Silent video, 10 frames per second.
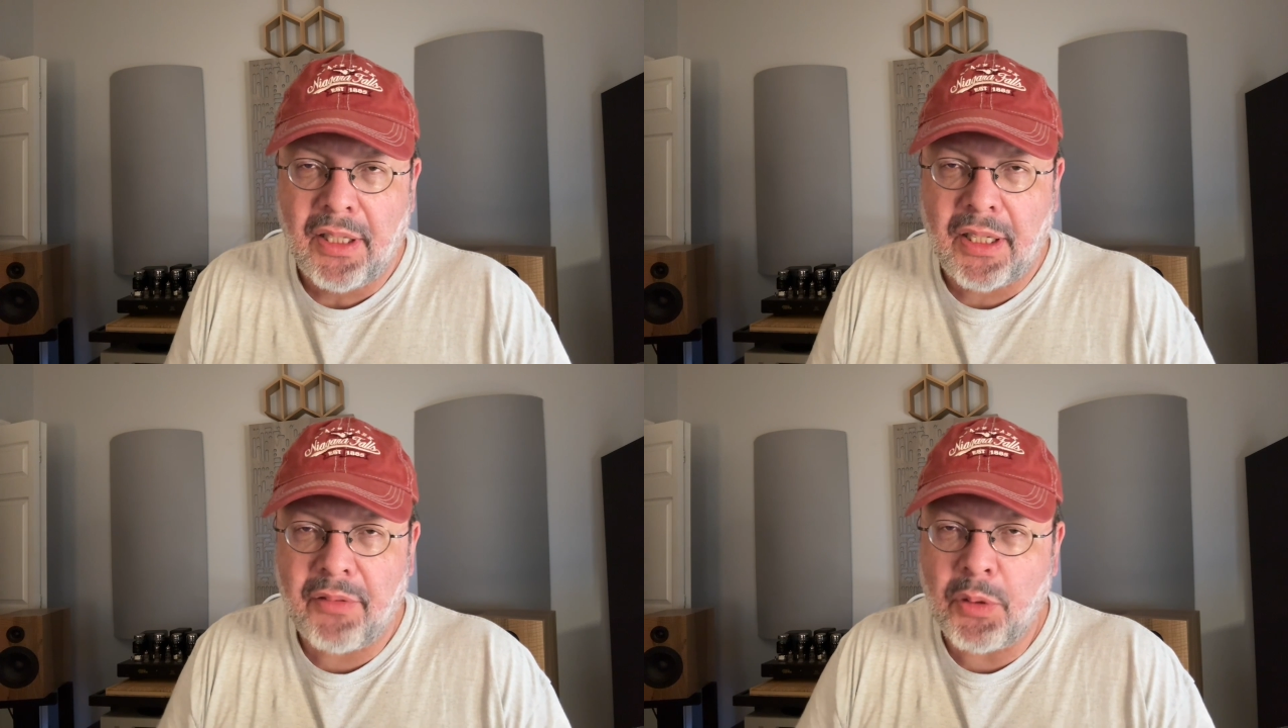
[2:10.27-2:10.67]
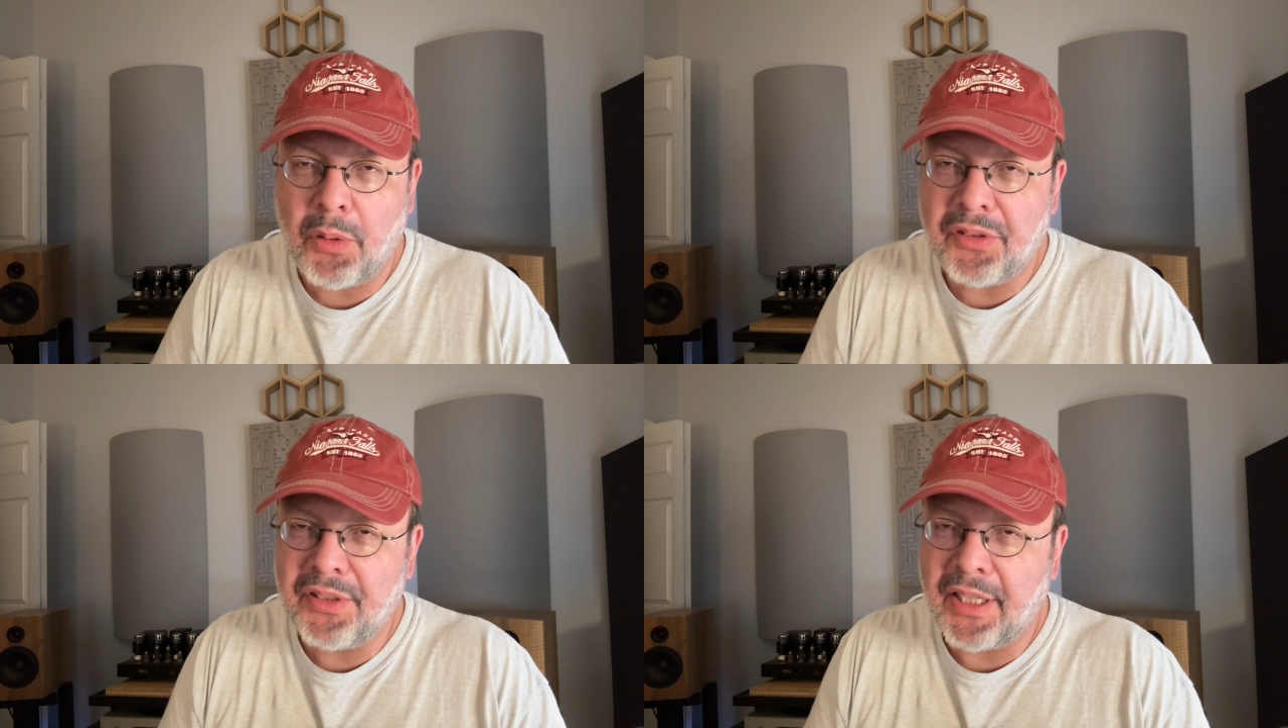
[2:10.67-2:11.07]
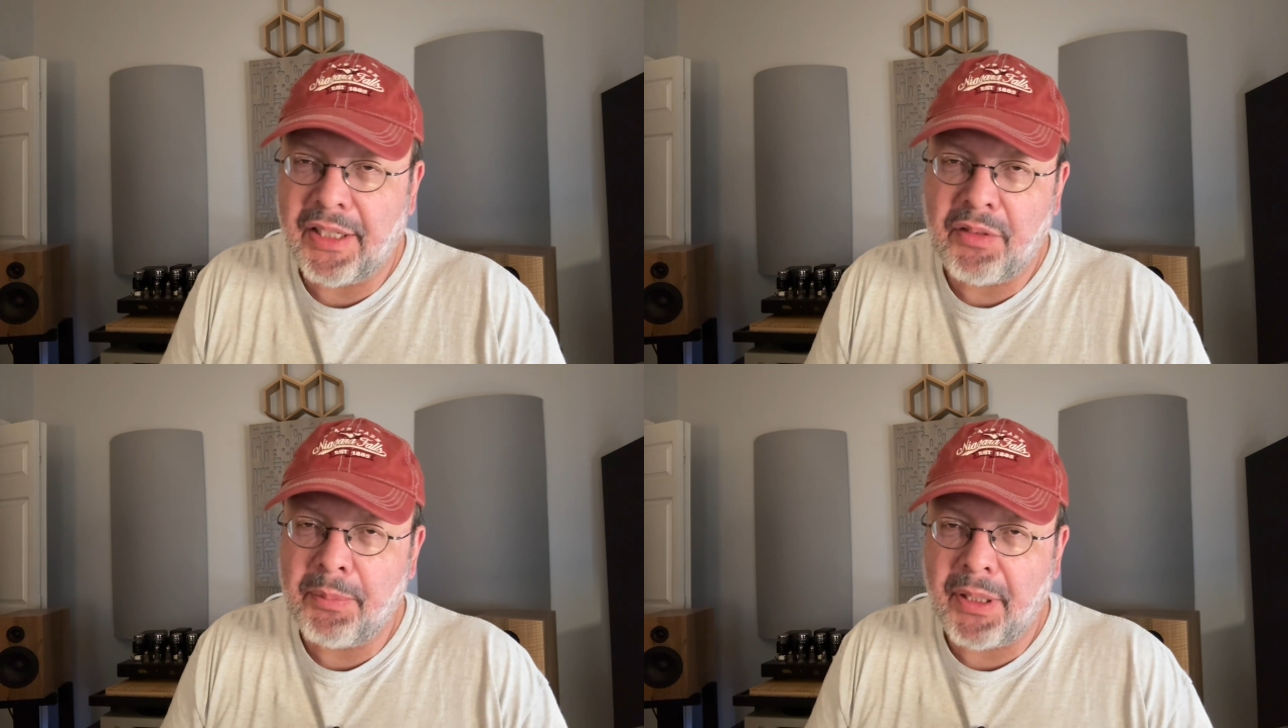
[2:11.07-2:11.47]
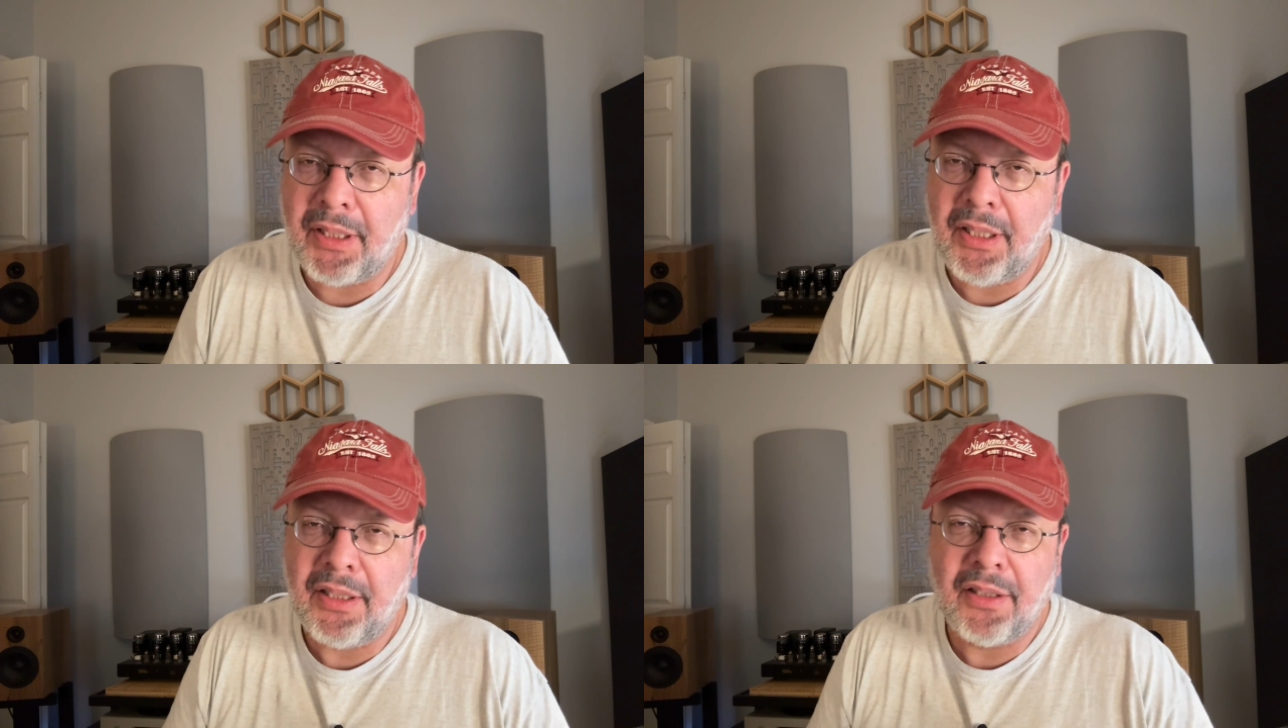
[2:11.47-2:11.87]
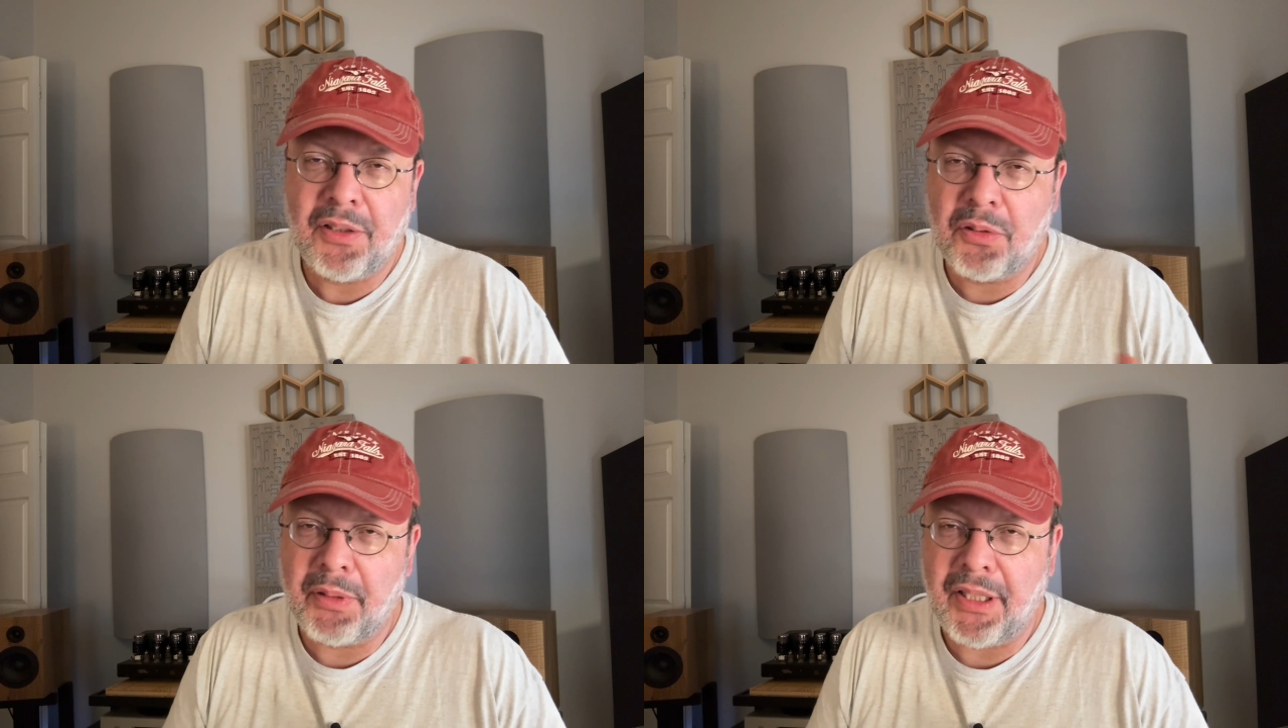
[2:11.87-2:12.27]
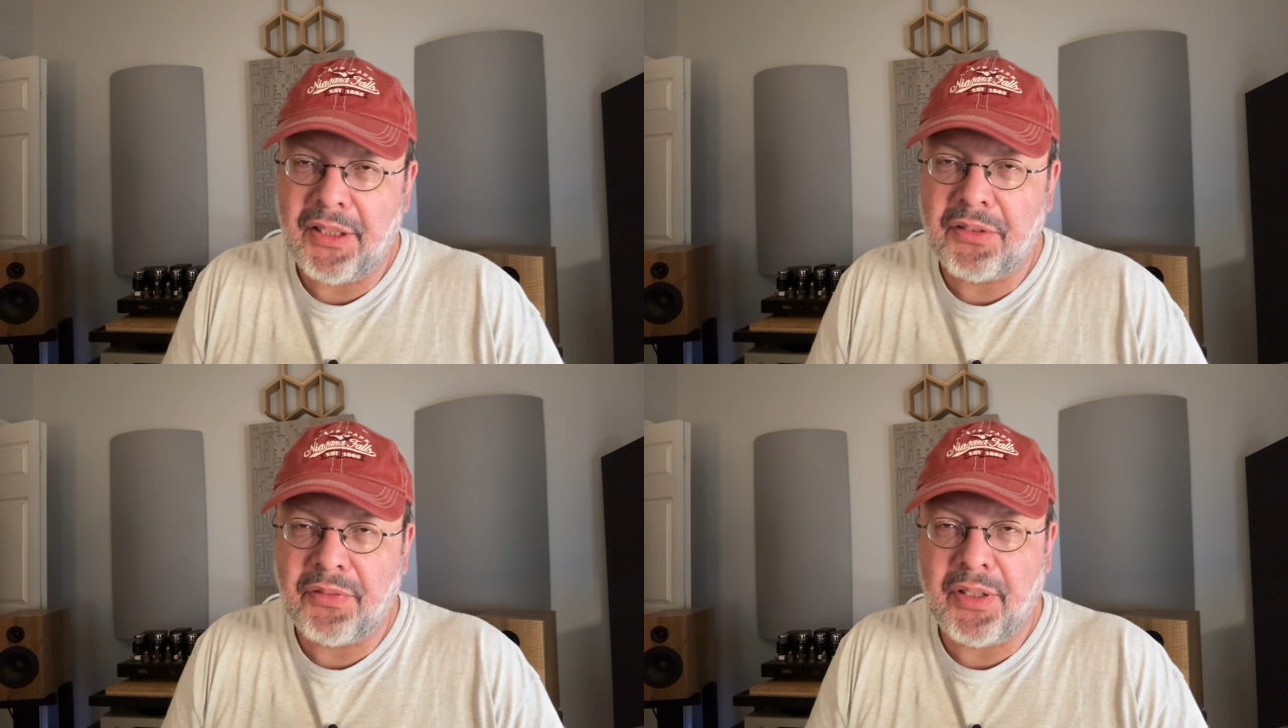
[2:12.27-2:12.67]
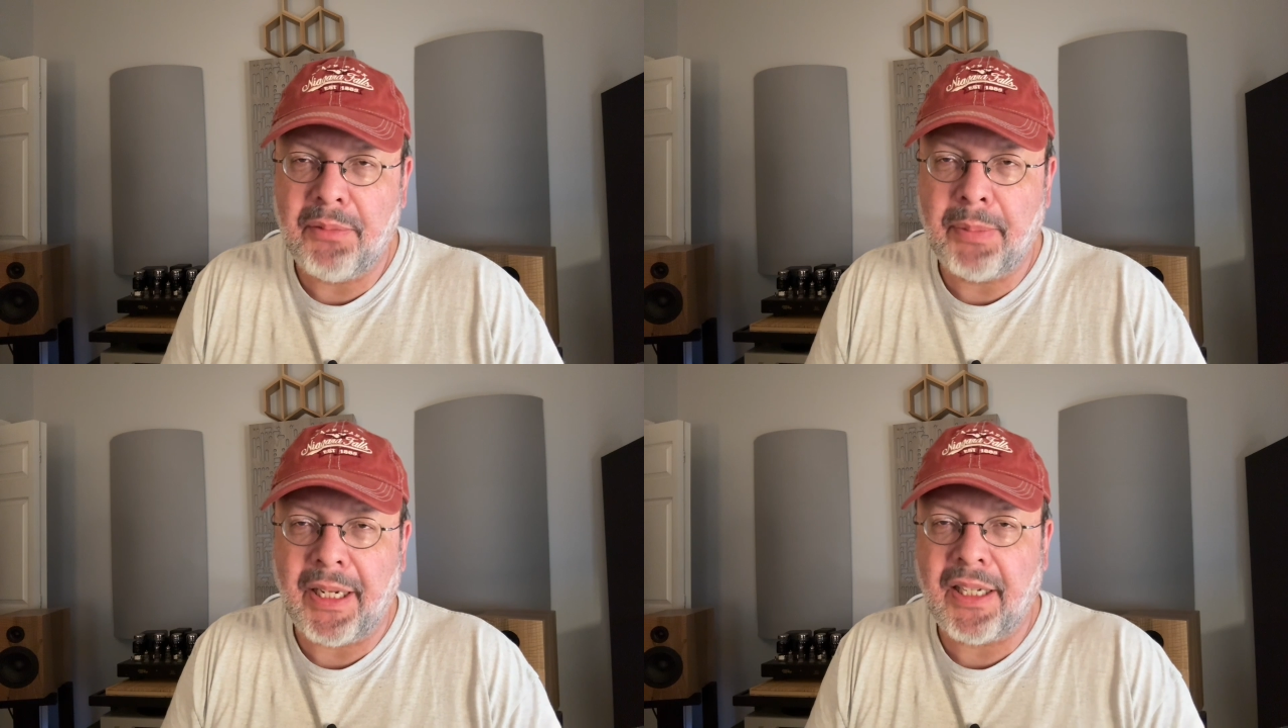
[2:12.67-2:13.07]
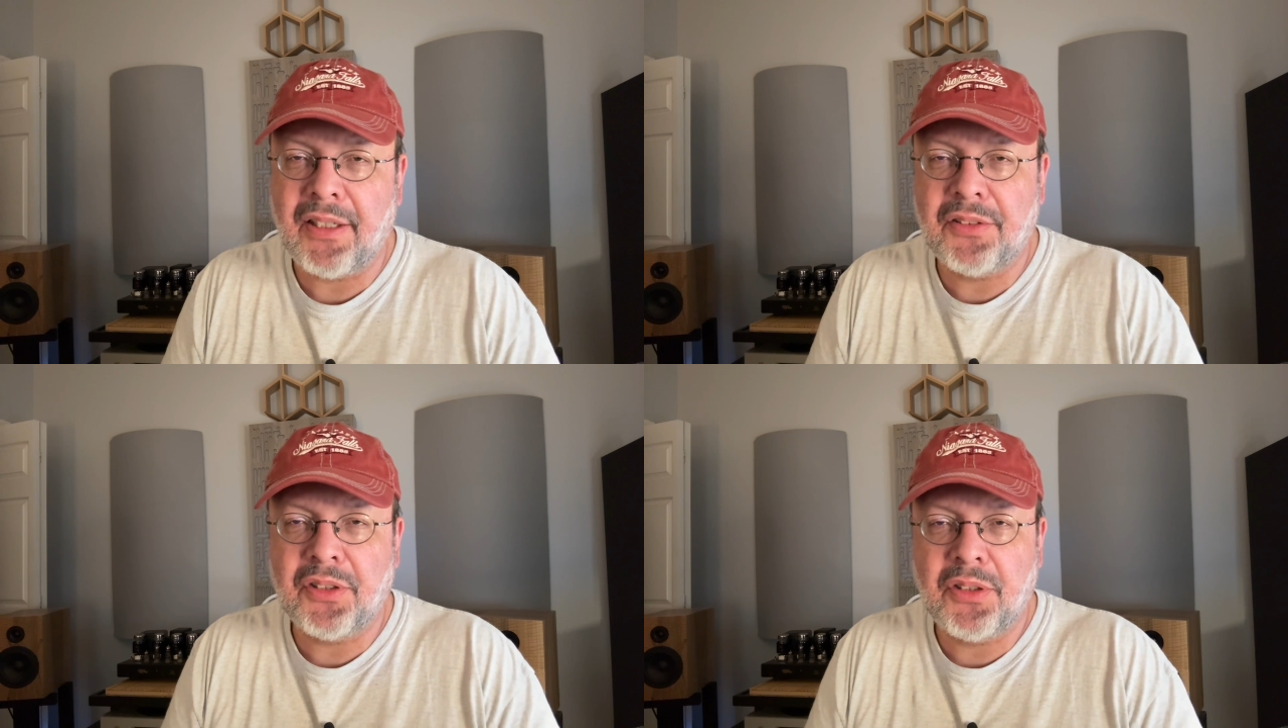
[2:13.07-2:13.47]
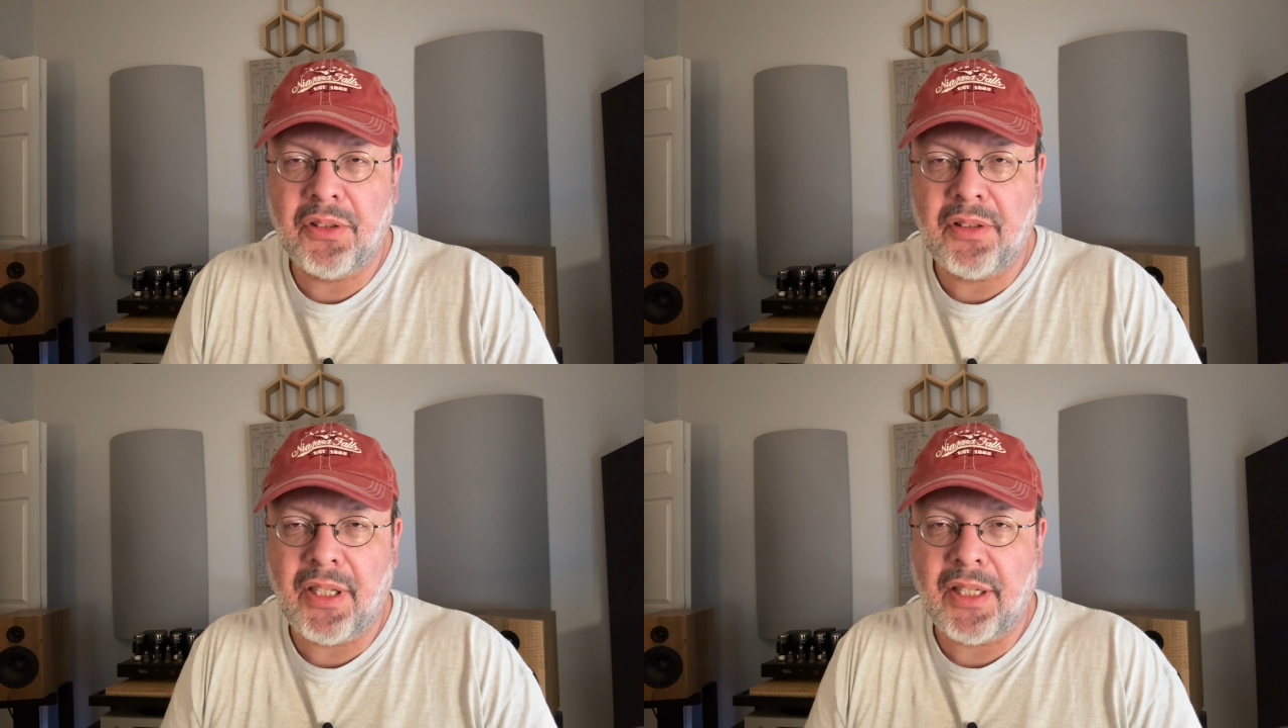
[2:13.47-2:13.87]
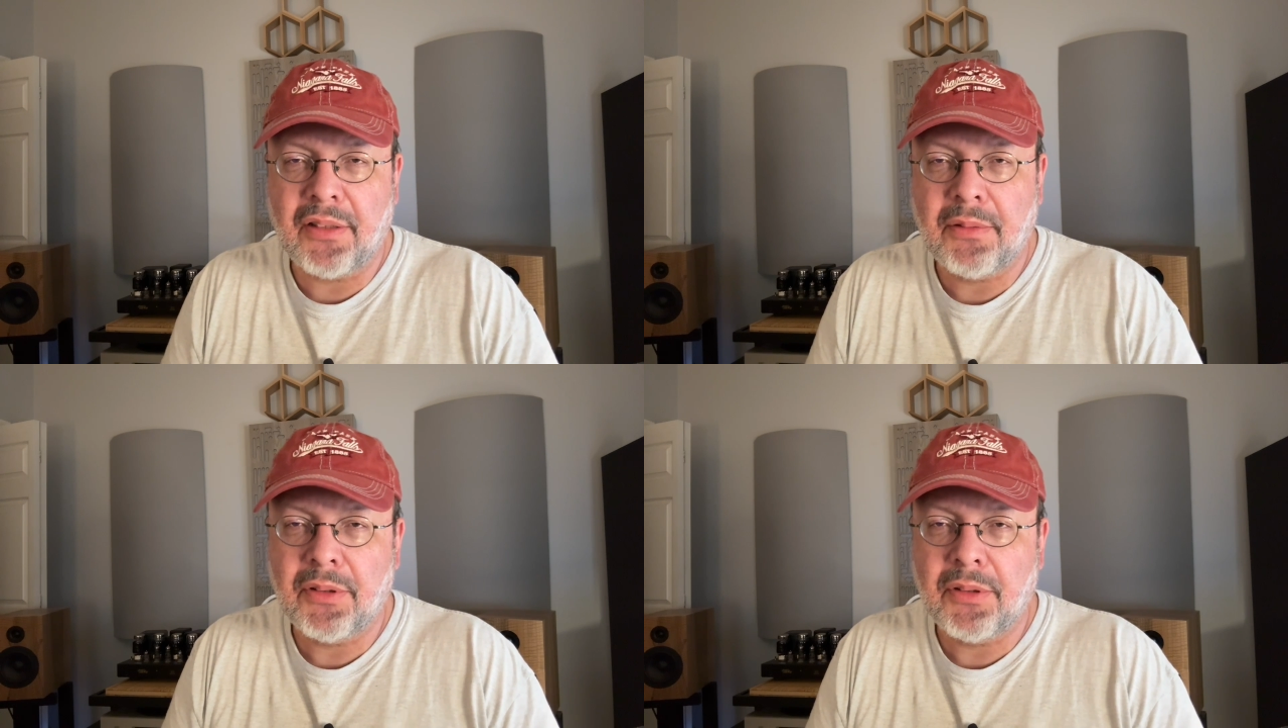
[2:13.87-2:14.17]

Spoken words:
And of course, not everybody agrees feedback is a good thing.